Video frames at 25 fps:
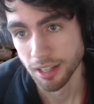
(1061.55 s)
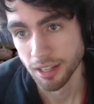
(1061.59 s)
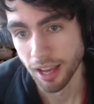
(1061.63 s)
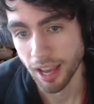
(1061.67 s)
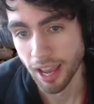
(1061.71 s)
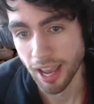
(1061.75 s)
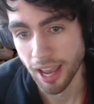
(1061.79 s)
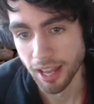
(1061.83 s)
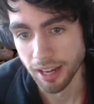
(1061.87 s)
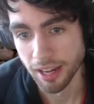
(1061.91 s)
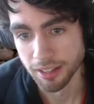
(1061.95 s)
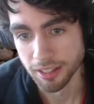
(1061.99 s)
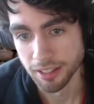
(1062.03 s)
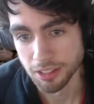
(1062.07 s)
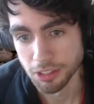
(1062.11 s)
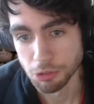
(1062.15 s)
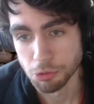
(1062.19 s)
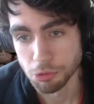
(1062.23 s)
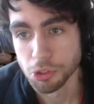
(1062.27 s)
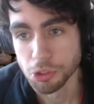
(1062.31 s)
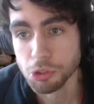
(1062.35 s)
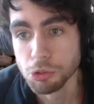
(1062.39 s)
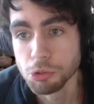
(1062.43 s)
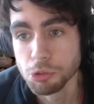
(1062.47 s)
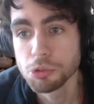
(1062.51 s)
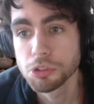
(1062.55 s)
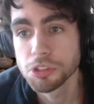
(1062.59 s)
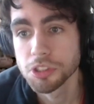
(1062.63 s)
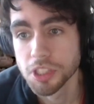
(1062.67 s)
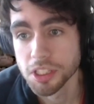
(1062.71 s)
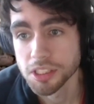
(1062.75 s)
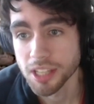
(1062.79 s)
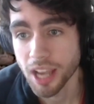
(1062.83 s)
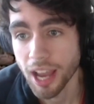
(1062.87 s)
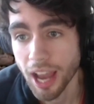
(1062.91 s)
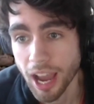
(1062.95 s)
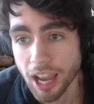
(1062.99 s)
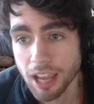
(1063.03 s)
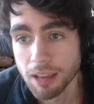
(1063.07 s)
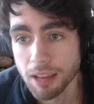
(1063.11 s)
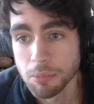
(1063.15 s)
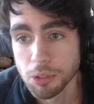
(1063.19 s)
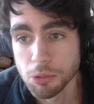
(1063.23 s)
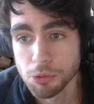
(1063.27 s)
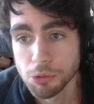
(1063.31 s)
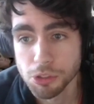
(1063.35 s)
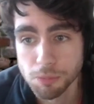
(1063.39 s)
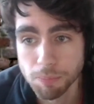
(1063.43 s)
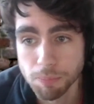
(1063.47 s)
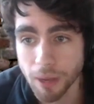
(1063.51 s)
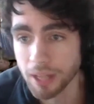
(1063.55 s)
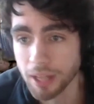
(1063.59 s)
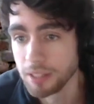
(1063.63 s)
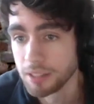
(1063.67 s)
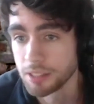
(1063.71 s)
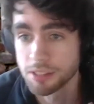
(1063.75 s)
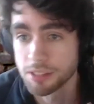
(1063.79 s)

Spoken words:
And you use the time you spend